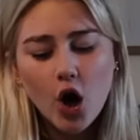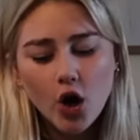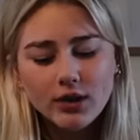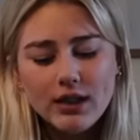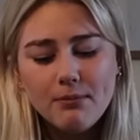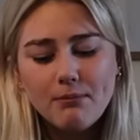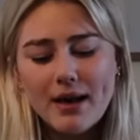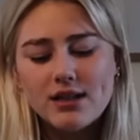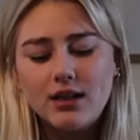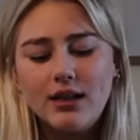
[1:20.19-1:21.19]
only
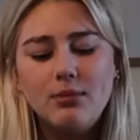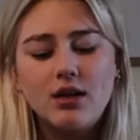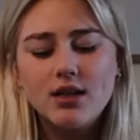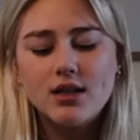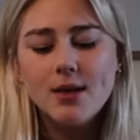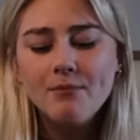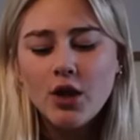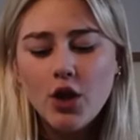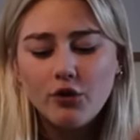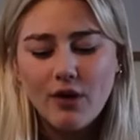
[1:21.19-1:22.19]
basically because
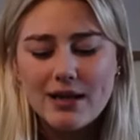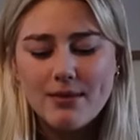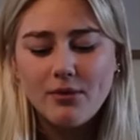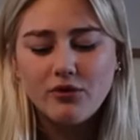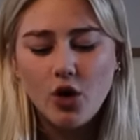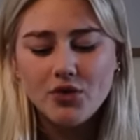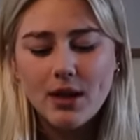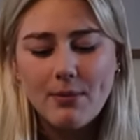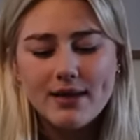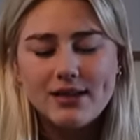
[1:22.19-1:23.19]
the rice paper rolls
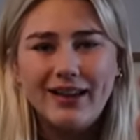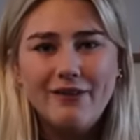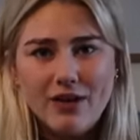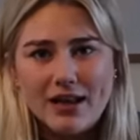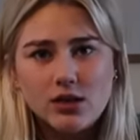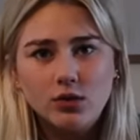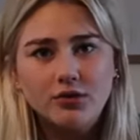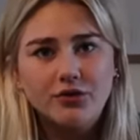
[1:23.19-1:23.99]
are basically a vessel